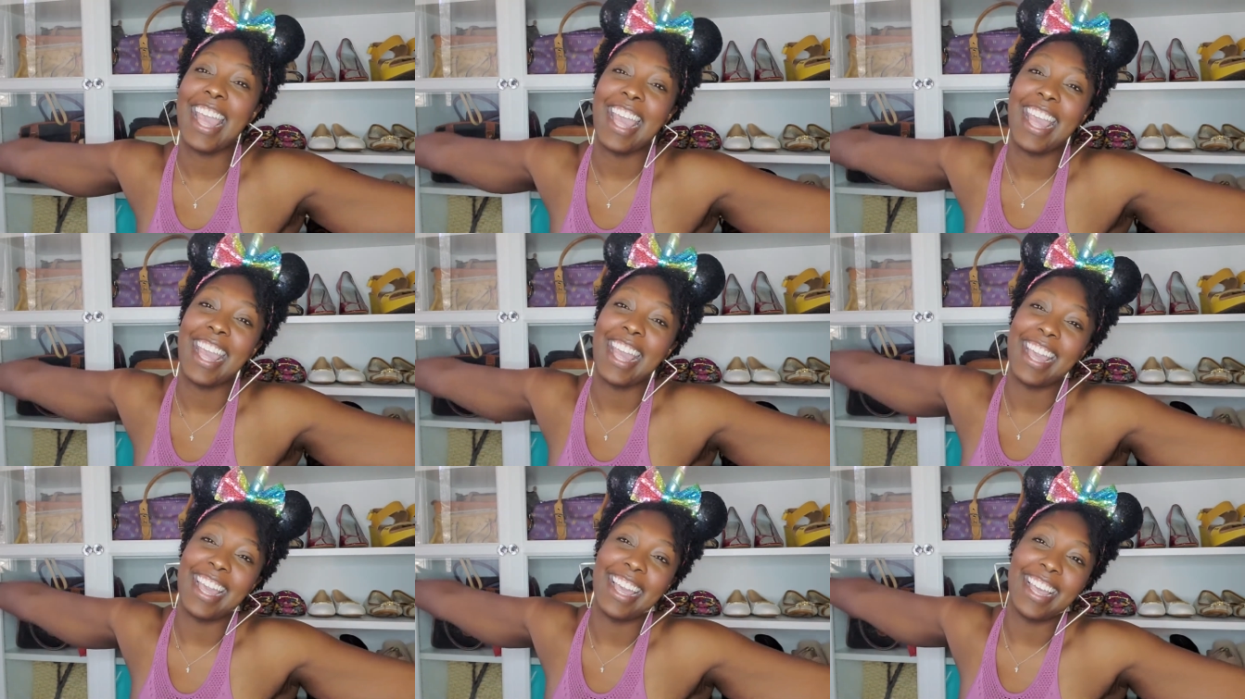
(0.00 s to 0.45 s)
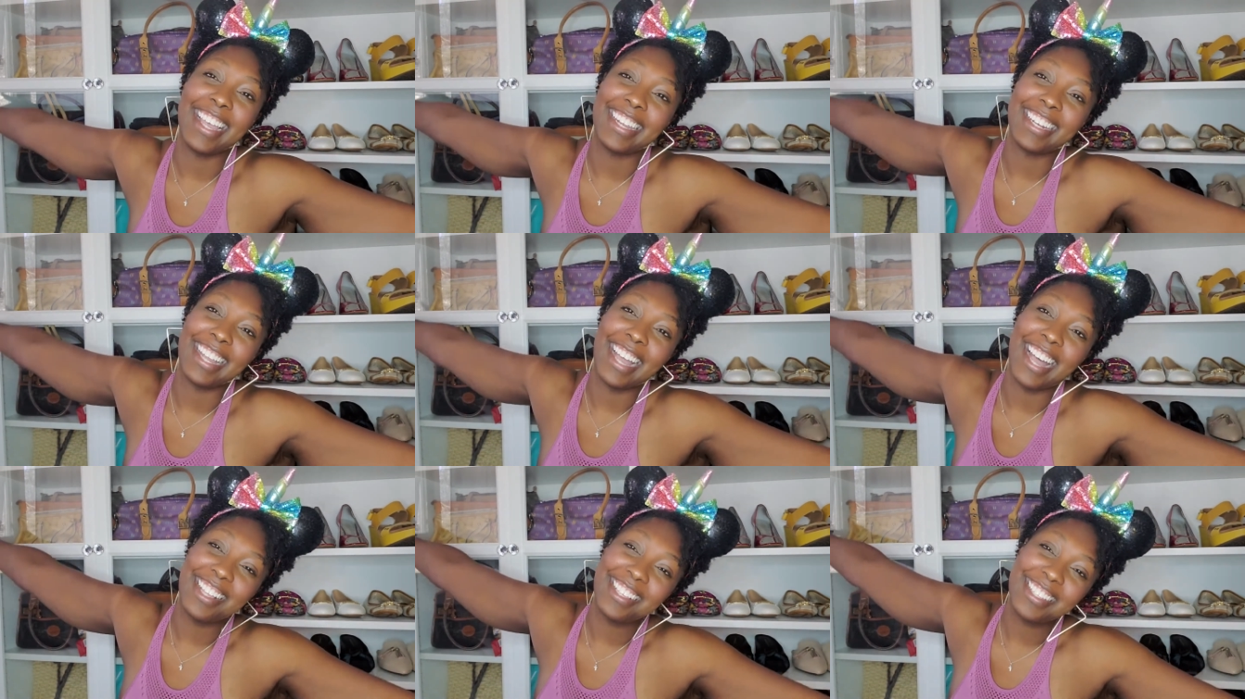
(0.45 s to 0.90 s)

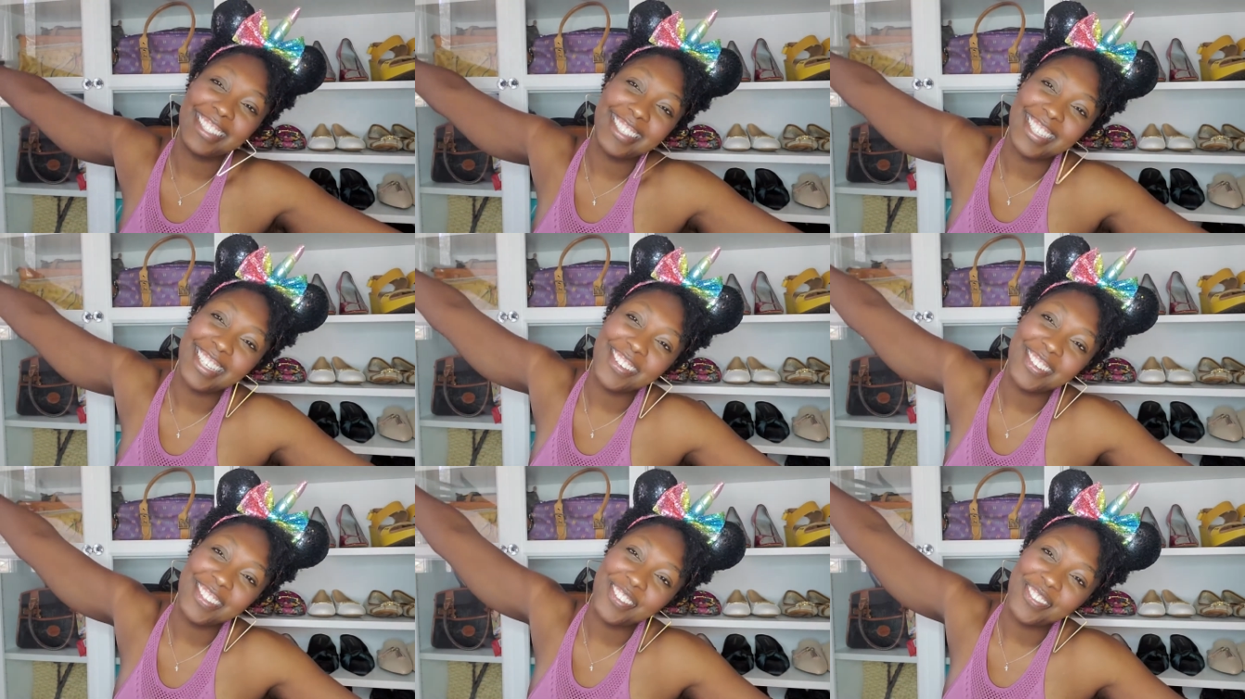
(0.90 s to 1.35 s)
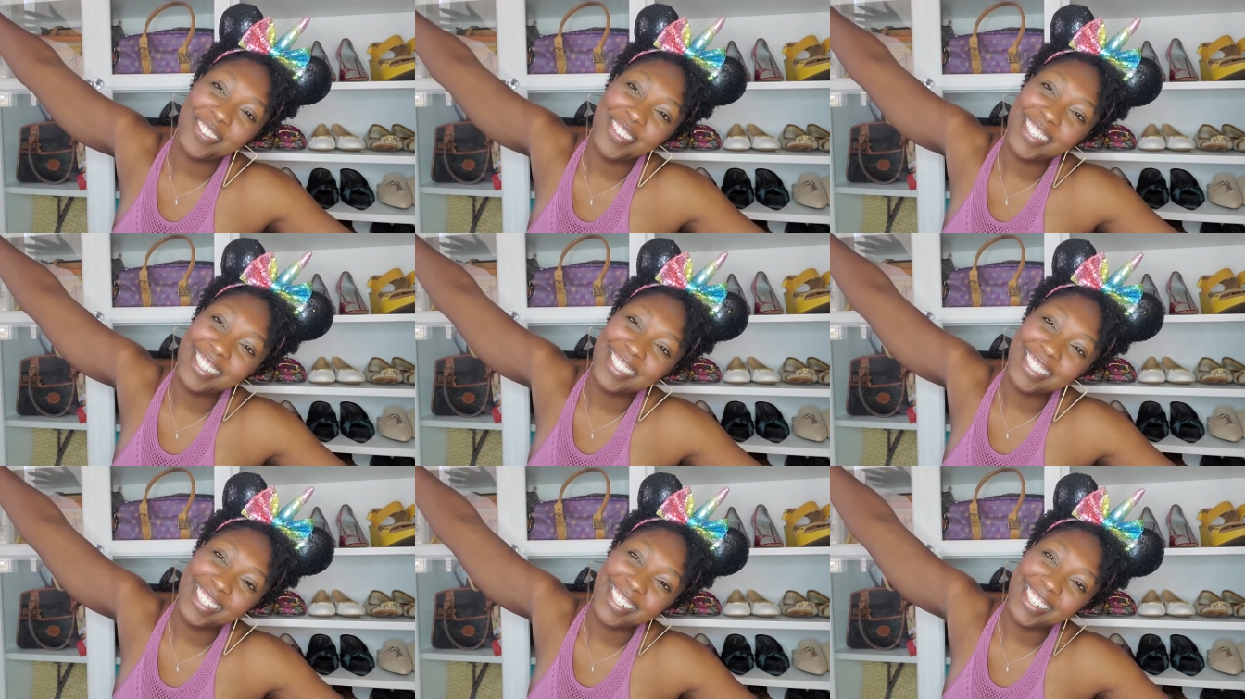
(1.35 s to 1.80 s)
And I'll see you in the
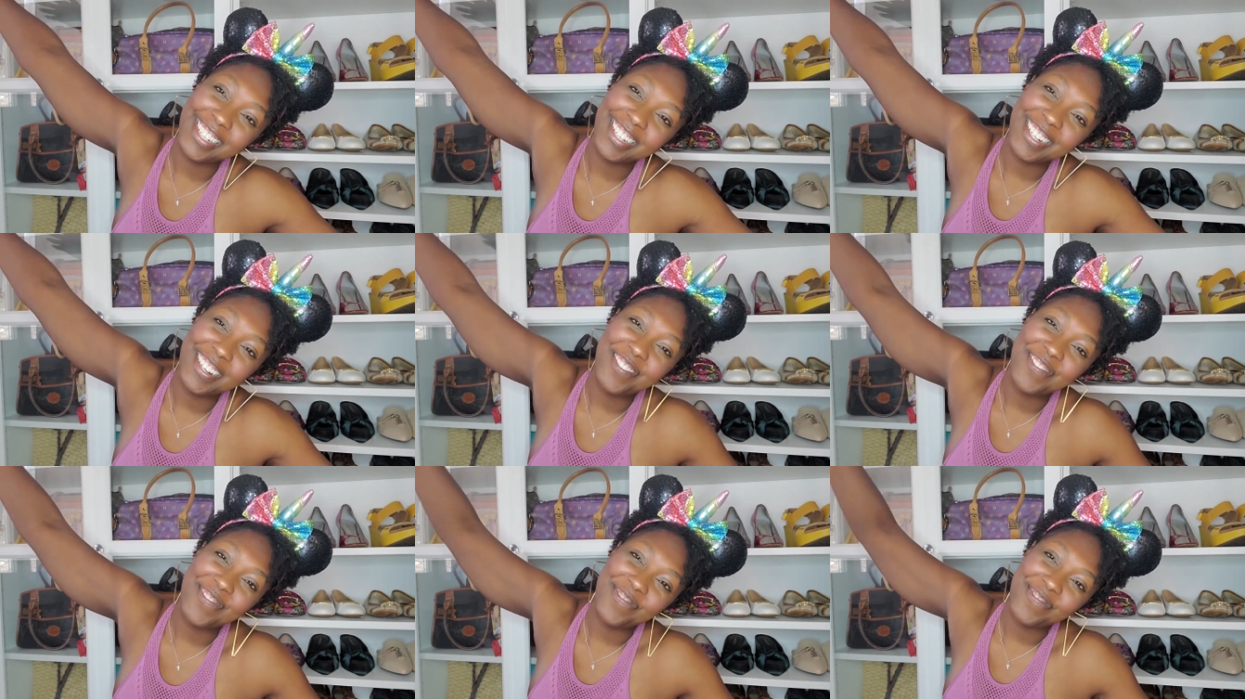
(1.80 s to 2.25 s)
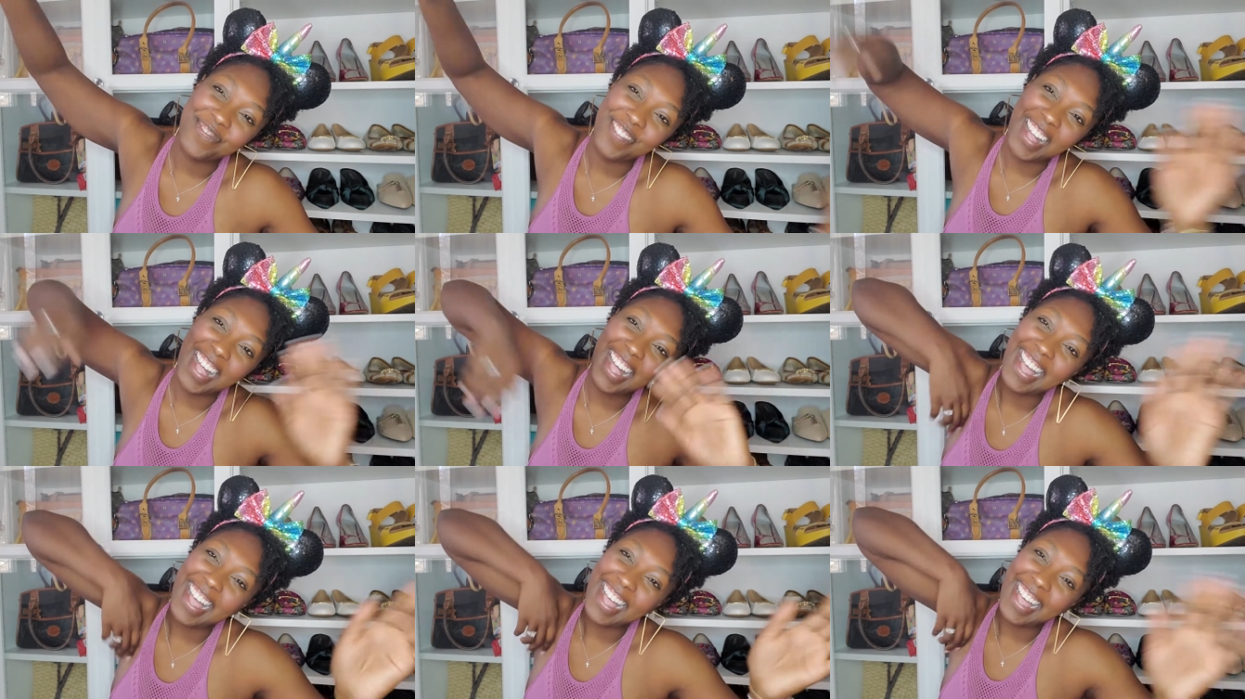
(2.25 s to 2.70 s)
future.
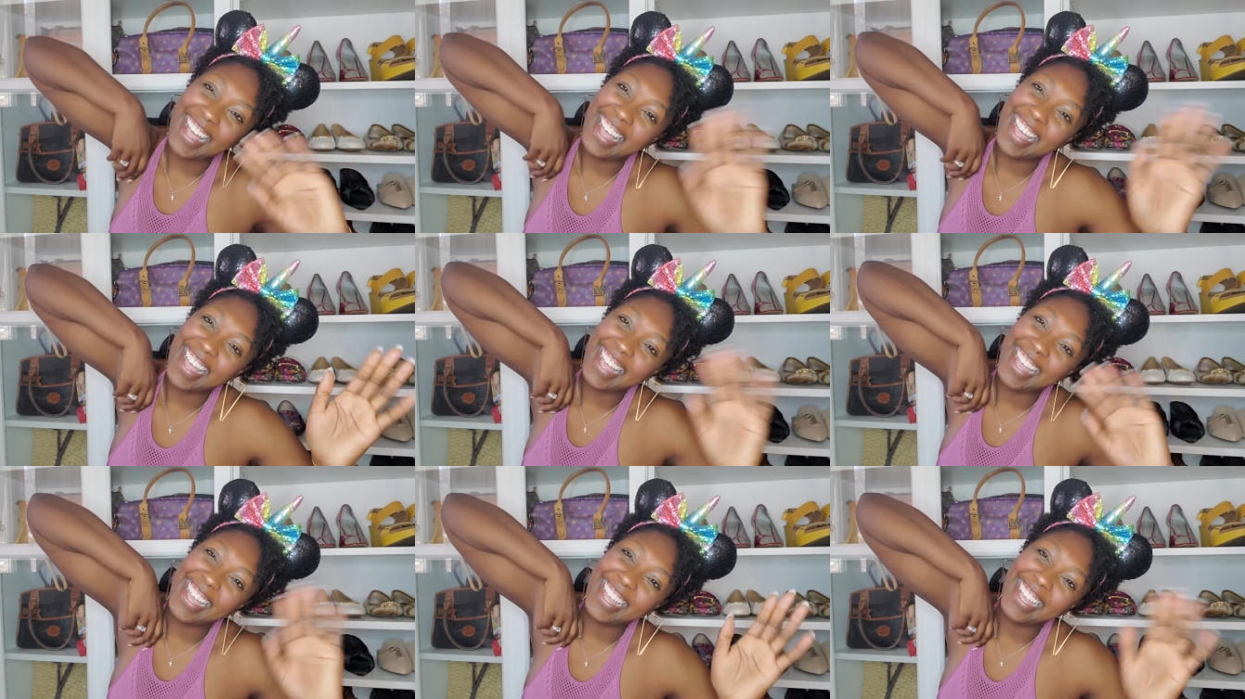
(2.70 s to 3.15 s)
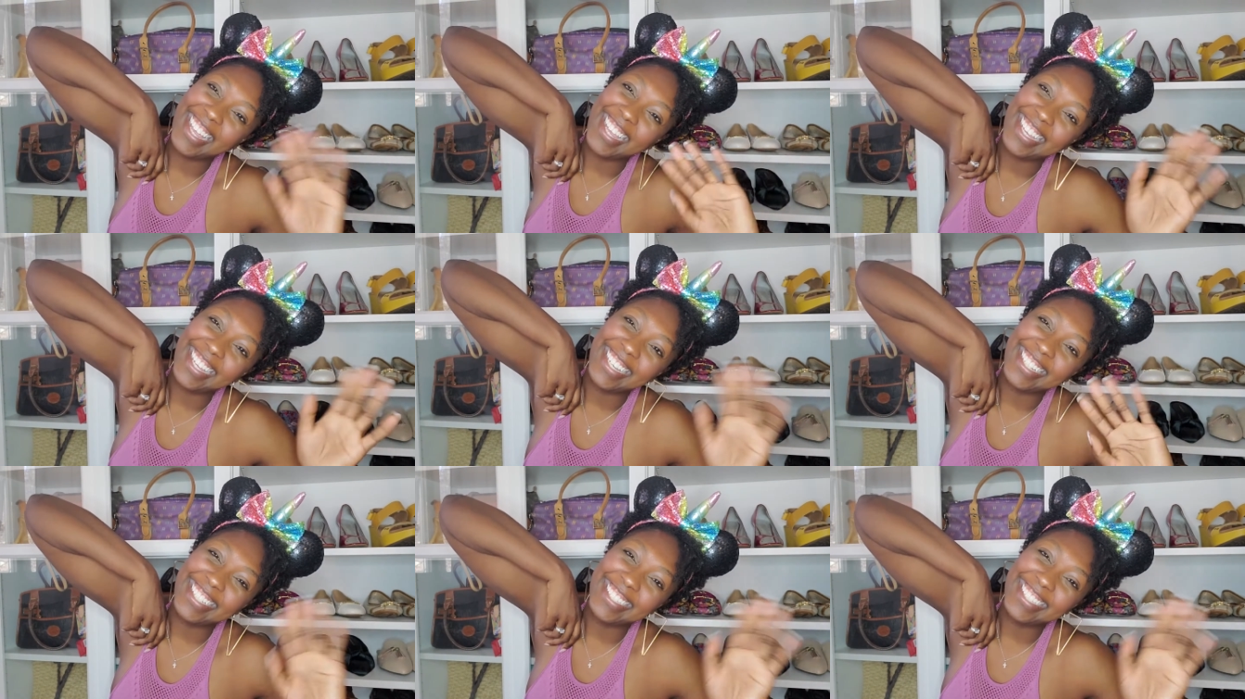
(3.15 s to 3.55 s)
Bye.